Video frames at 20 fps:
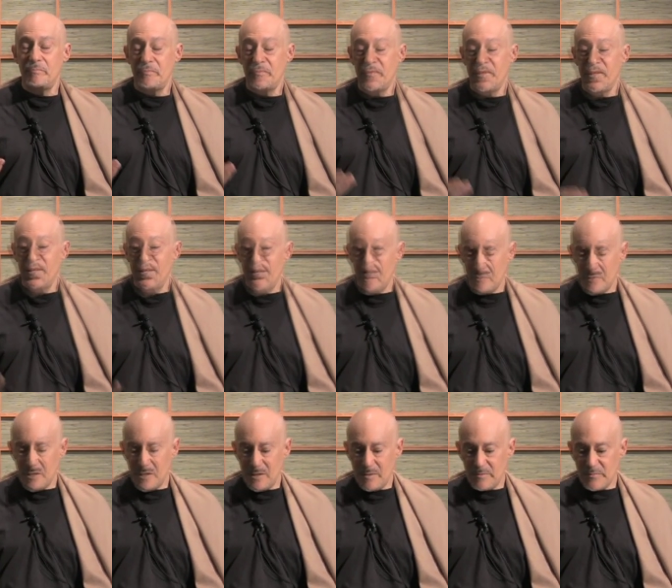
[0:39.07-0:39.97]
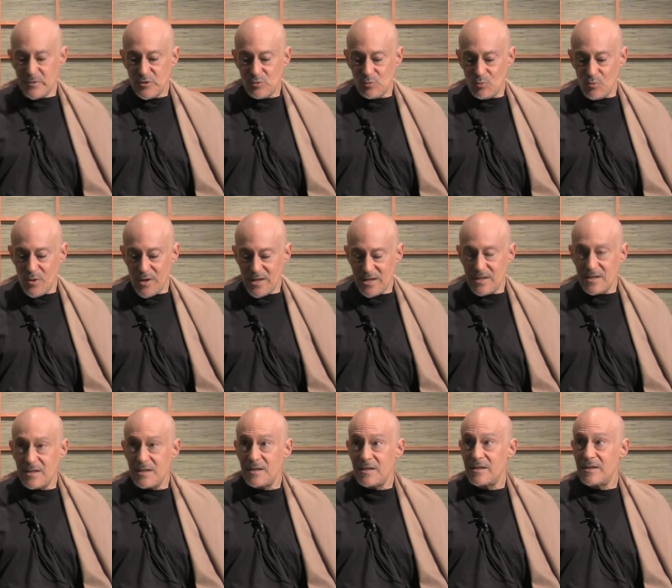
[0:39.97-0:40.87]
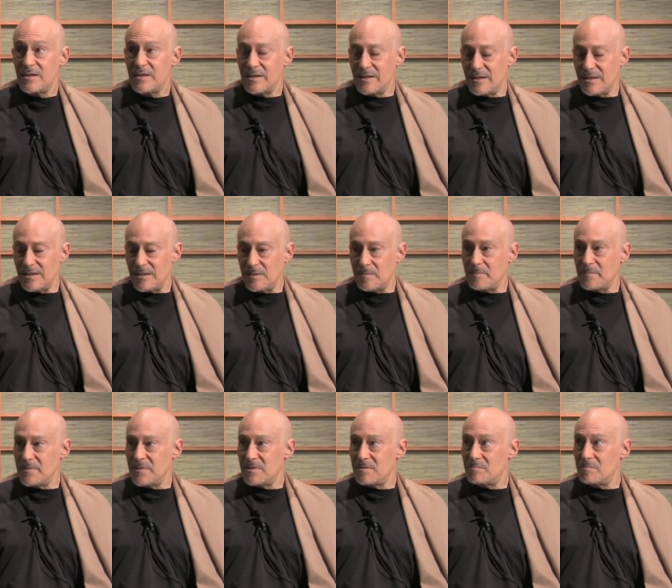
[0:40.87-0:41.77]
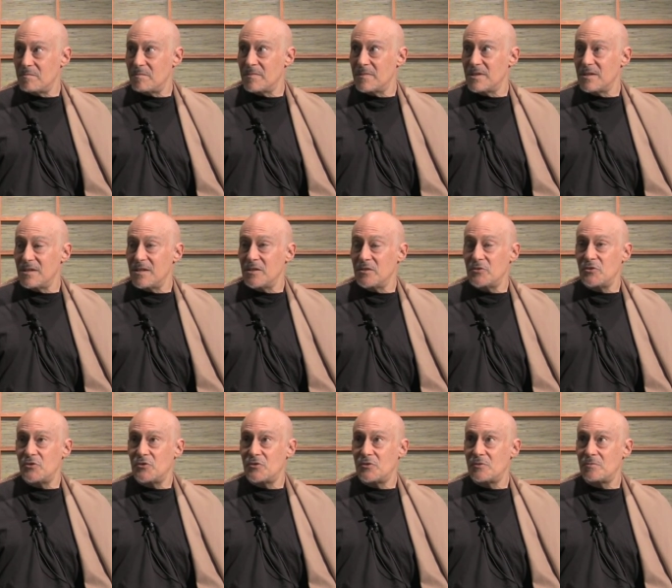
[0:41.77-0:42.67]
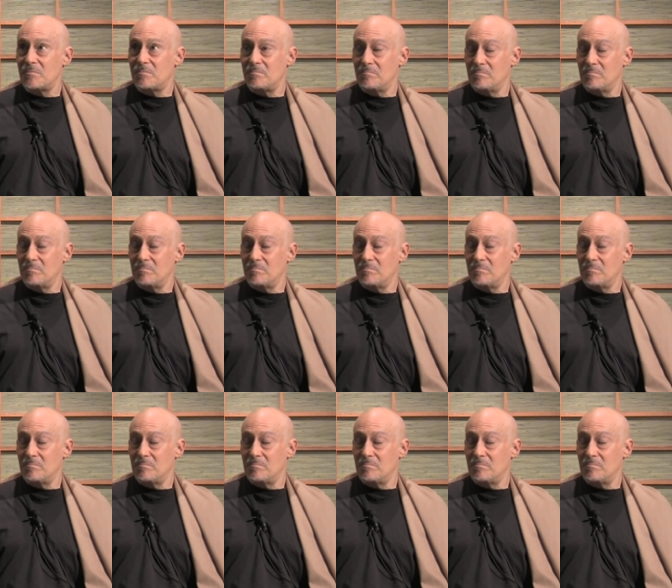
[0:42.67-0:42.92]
The time comes when um, it's